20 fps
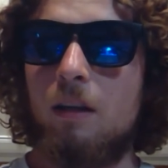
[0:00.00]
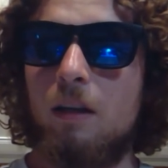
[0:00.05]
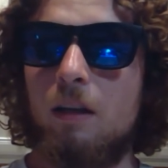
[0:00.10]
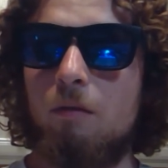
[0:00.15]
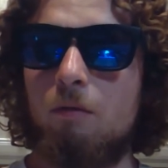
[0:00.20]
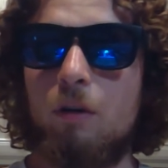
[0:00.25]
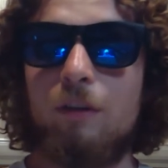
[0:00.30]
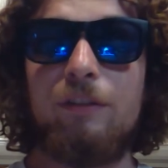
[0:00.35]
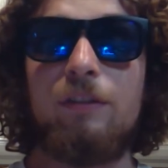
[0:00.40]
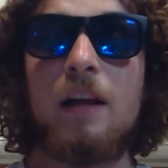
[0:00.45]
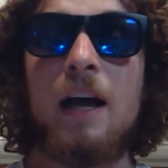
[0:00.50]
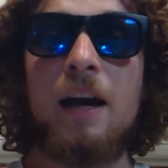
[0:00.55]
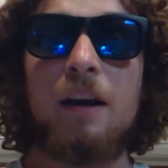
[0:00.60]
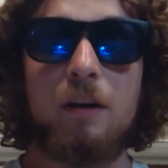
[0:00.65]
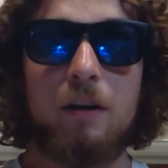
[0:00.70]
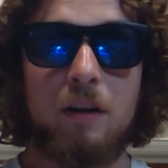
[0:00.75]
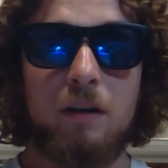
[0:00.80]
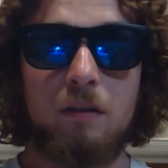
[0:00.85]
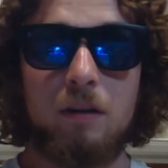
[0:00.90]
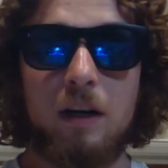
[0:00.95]
We'll
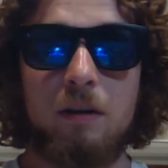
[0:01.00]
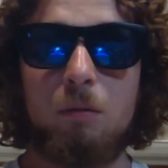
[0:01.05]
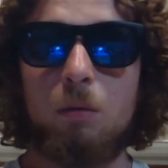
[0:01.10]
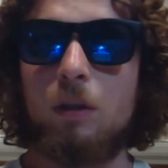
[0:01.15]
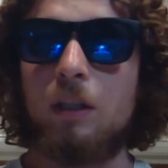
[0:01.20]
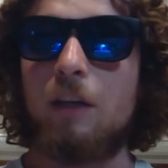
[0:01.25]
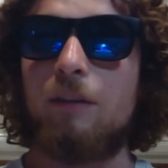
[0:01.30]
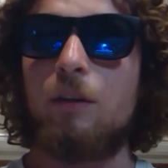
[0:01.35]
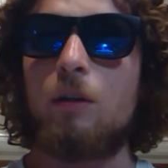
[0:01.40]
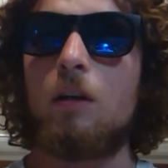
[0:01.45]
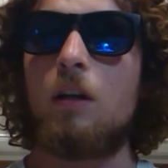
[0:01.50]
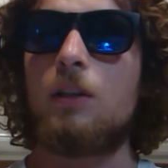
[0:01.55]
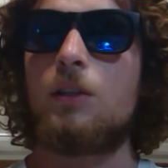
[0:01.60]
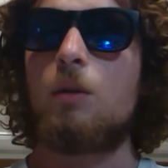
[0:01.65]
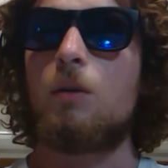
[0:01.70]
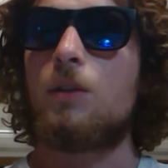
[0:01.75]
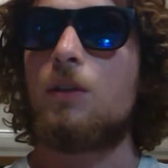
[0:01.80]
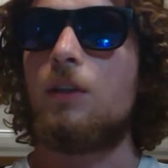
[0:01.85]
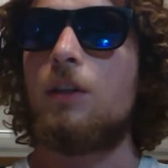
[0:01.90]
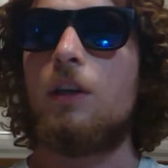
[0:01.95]
flatter you, right? We'll give you all
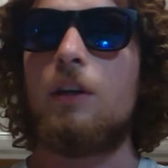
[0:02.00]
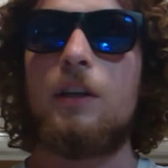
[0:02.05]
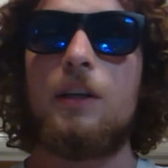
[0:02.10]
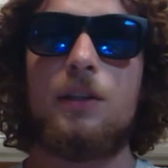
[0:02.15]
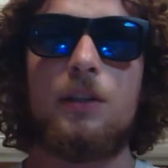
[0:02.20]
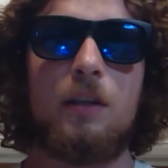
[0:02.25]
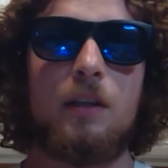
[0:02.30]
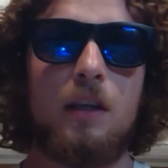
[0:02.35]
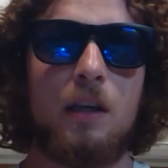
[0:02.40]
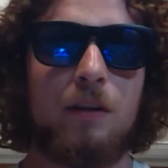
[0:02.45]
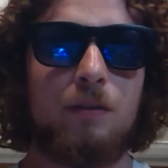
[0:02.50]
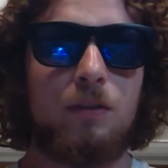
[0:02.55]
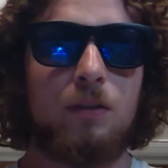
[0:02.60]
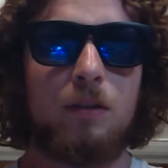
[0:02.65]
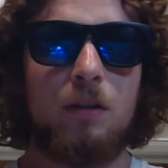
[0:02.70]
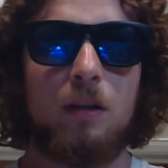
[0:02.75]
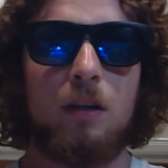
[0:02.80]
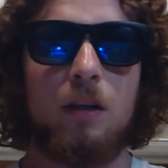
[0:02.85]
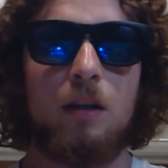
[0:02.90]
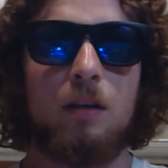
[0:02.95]
sorts of goodies and
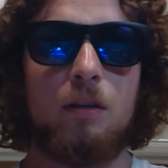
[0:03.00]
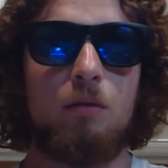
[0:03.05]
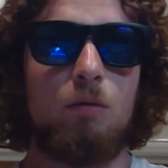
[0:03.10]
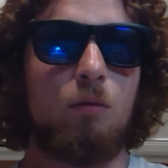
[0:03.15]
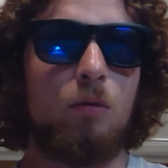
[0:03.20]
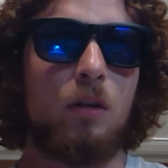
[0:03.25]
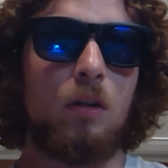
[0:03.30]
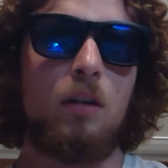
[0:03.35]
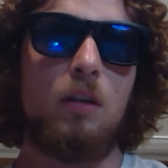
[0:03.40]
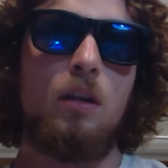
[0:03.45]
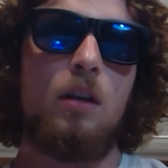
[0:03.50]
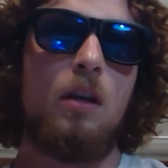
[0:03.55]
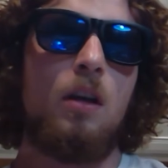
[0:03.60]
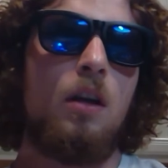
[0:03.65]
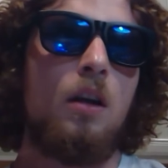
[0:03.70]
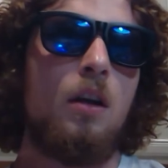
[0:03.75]
gifts, and we'll